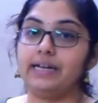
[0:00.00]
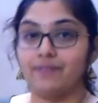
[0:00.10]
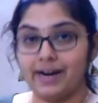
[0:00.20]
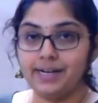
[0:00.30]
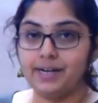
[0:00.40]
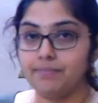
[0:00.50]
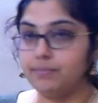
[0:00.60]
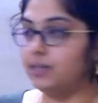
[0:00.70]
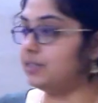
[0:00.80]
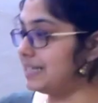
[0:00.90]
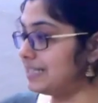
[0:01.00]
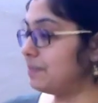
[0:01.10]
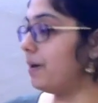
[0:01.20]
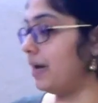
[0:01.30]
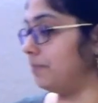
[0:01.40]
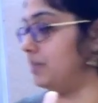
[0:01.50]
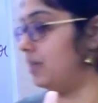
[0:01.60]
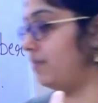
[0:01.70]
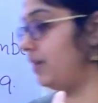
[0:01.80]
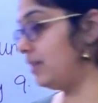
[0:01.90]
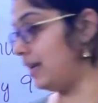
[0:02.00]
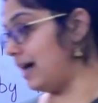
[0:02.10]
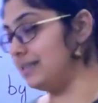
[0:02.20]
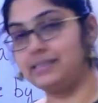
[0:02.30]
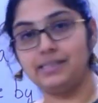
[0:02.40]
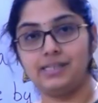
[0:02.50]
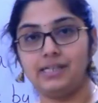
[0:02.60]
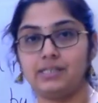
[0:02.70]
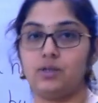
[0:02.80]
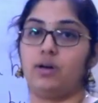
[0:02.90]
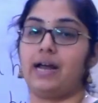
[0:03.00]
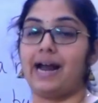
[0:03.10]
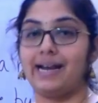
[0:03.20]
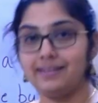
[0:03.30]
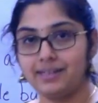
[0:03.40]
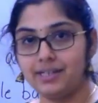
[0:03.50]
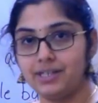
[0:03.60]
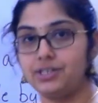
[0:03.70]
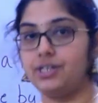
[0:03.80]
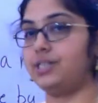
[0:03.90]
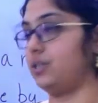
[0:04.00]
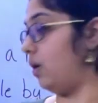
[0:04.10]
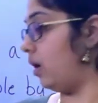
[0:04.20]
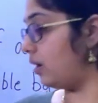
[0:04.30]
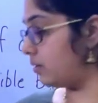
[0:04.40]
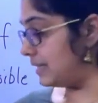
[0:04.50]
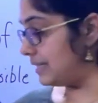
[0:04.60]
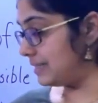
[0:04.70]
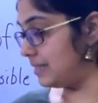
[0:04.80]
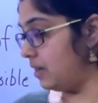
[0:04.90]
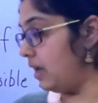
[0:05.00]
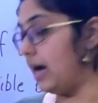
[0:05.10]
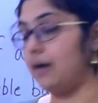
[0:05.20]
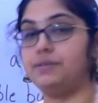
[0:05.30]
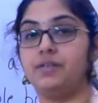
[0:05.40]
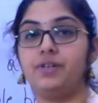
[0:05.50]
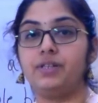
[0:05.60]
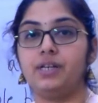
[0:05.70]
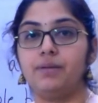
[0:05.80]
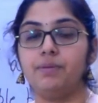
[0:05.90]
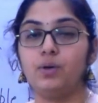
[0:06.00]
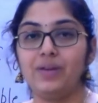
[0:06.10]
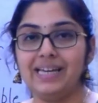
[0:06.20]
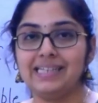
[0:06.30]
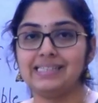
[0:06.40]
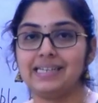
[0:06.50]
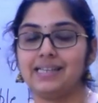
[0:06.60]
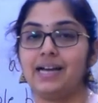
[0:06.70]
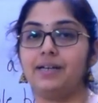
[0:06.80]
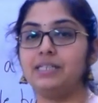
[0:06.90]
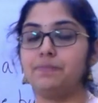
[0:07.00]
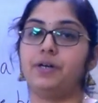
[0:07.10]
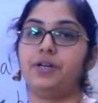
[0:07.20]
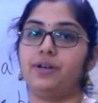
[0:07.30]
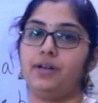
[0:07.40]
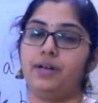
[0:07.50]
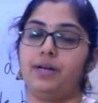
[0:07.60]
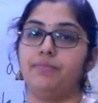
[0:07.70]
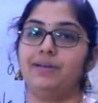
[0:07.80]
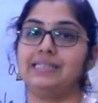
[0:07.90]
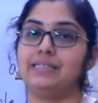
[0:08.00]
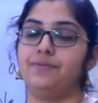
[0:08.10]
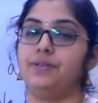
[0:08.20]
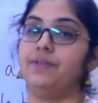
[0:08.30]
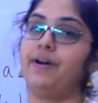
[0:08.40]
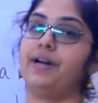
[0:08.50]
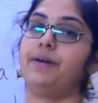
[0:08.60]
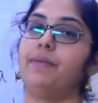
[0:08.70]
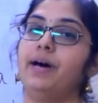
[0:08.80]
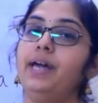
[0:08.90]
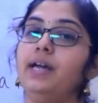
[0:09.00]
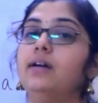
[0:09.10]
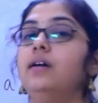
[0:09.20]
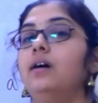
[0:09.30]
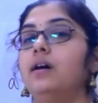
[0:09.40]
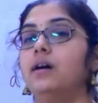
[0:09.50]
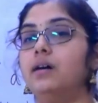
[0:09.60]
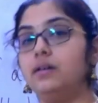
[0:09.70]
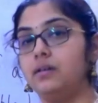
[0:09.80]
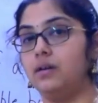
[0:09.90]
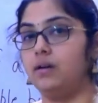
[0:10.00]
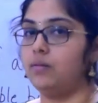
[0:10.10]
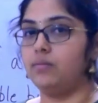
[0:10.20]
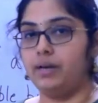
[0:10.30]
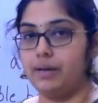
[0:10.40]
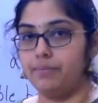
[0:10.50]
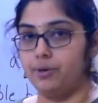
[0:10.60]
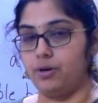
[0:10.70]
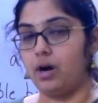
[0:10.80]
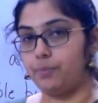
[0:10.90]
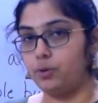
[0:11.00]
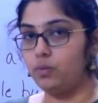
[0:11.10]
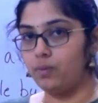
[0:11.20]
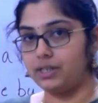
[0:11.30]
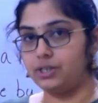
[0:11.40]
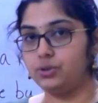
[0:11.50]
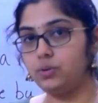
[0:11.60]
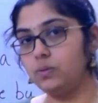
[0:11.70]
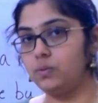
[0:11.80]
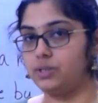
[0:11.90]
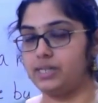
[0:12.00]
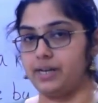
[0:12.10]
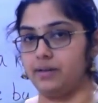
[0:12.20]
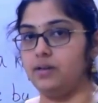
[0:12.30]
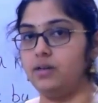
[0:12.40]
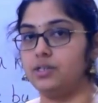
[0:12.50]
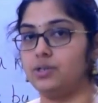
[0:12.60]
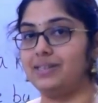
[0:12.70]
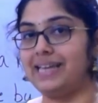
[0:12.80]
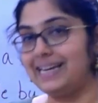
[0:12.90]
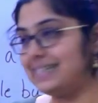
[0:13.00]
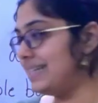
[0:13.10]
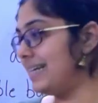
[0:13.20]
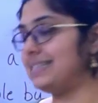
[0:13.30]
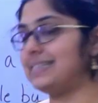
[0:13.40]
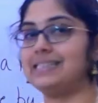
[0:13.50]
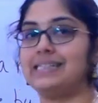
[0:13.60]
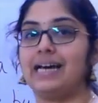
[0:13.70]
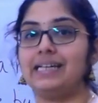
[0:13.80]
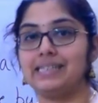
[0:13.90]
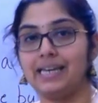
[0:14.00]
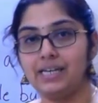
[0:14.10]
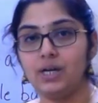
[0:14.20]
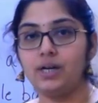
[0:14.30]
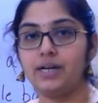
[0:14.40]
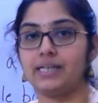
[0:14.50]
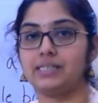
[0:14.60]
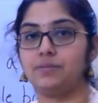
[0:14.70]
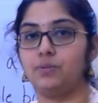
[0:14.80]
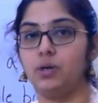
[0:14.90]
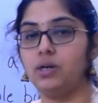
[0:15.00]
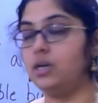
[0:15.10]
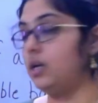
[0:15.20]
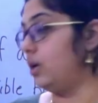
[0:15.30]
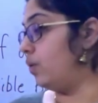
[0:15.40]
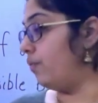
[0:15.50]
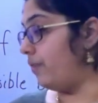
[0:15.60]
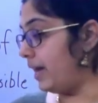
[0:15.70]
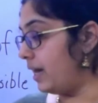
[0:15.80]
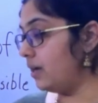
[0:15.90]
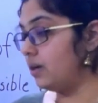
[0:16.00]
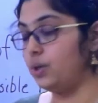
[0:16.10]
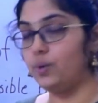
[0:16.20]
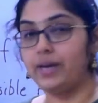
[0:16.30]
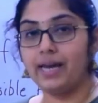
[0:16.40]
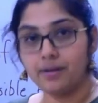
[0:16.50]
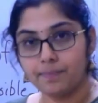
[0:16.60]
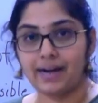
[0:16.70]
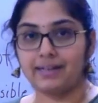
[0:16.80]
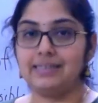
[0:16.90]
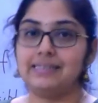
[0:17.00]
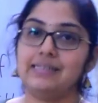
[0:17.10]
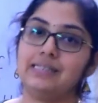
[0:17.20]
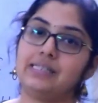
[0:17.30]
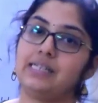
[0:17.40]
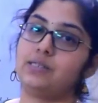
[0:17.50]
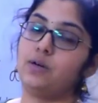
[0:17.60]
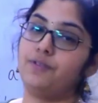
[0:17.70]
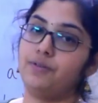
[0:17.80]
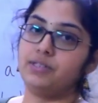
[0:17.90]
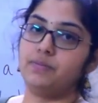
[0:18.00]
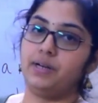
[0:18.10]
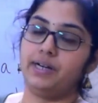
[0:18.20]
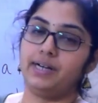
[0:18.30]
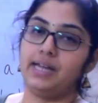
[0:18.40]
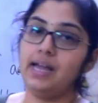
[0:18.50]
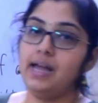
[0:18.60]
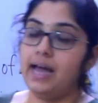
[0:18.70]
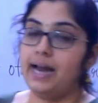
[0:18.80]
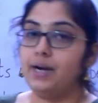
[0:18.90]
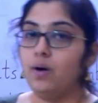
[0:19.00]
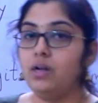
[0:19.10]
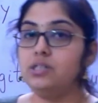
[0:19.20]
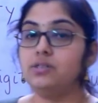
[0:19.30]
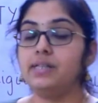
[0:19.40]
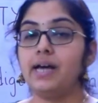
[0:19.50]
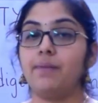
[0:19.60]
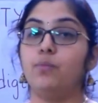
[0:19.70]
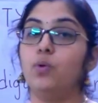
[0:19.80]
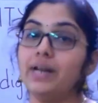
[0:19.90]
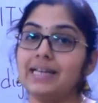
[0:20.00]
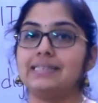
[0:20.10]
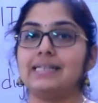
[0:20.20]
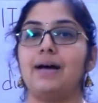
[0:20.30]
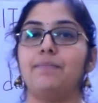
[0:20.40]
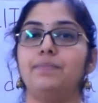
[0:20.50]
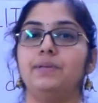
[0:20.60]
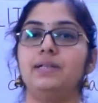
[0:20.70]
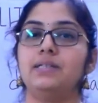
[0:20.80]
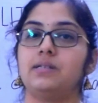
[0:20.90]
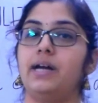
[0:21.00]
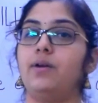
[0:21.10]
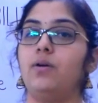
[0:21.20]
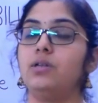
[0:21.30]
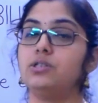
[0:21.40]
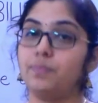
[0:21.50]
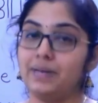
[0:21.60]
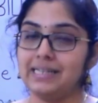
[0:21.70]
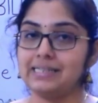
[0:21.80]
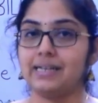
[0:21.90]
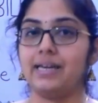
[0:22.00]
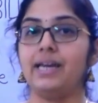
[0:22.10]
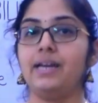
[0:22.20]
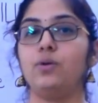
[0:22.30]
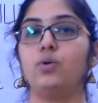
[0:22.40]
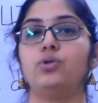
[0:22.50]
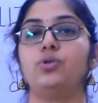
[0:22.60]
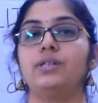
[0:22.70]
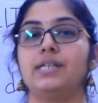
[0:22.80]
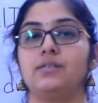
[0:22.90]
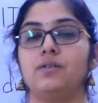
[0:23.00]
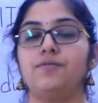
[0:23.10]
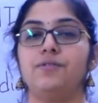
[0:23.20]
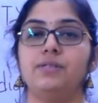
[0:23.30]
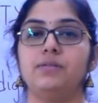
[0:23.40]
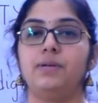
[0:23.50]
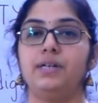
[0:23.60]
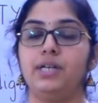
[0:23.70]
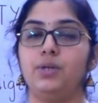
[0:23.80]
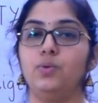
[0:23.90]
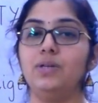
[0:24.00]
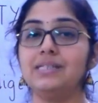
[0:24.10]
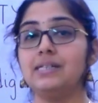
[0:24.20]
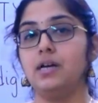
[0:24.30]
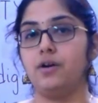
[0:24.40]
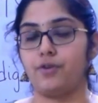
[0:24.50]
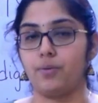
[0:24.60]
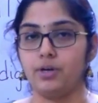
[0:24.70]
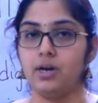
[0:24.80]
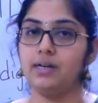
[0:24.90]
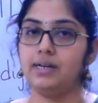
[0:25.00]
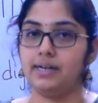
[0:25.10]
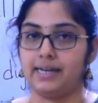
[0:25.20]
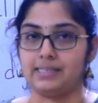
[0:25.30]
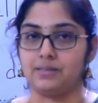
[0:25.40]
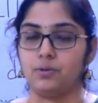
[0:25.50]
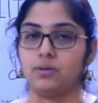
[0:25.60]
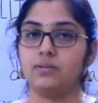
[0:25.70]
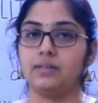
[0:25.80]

divide a number just by observing the last digits or adding the digits or just observing the number. We can say that this particular number is divided by a number up to 1 to 10. So there is an exercise in your textbook where you can practice this test of divisibility, and also there are more examples, and also please again go through the test of divisibility rules from your textbook.